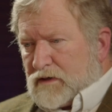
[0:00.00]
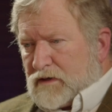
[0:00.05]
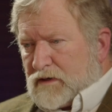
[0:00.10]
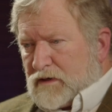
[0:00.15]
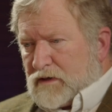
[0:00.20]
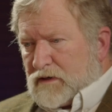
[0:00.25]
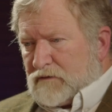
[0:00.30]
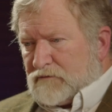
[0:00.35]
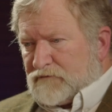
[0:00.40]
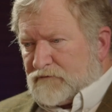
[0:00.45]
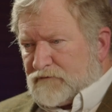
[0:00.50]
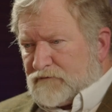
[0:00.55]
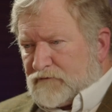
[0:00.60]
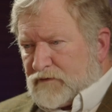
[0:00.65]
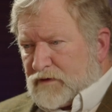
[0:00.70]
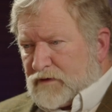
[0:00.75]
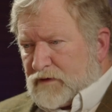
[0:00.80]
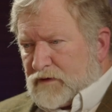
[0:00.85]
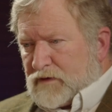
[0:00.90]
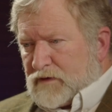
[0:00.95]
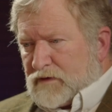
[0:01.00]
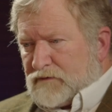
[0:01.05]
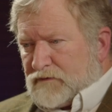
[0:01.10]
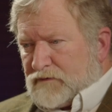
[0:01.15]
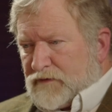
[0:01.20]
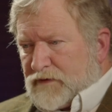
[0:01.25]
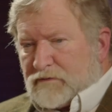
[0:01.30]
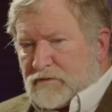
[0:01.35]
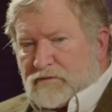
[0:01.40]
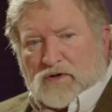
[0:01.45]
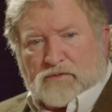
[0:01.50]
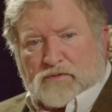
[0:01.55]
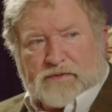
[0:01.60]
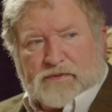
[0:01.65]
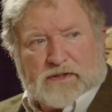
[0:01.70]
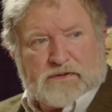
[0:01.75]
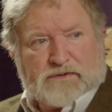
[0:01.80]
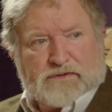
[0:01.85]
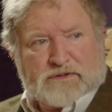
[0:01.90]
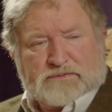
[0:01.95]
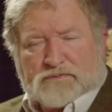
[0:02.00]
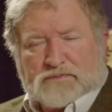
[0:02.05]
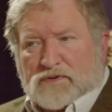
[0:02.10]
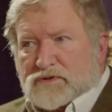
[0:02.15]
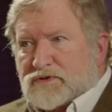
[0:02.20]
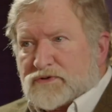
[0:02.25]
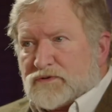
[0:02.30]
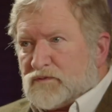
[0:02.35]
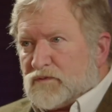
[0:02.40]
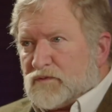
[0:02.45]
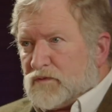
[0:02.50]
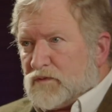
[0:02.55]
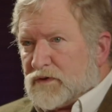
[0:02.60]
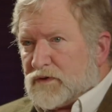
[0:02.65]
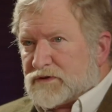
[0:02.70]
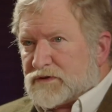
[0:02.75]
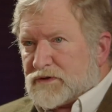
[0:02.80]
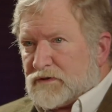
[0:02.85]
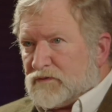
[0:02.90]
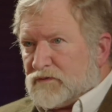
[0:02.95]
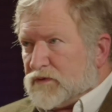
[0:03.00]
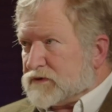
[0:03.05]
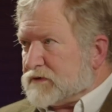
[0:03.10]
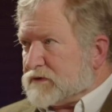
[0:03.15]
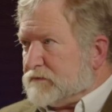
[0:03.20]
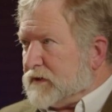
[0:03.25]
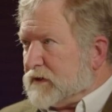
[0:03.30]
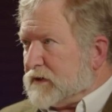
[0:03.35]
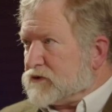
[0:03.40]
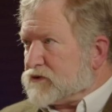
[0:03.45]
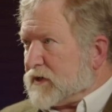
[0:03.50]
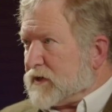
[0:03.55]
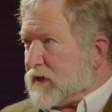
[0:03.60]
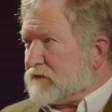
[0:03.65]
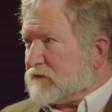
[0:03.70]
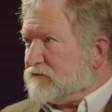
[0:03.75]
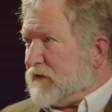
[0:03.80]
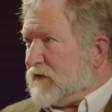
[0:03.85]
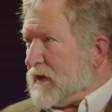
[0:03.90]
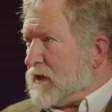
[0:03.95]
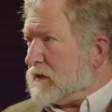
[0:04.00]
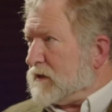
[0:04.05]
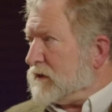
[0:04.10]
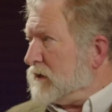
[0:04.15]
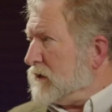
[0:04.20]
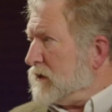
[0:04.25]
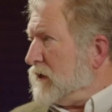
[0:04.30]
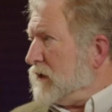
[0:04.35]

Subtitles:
of their Moby, and this person was a big Trek fan.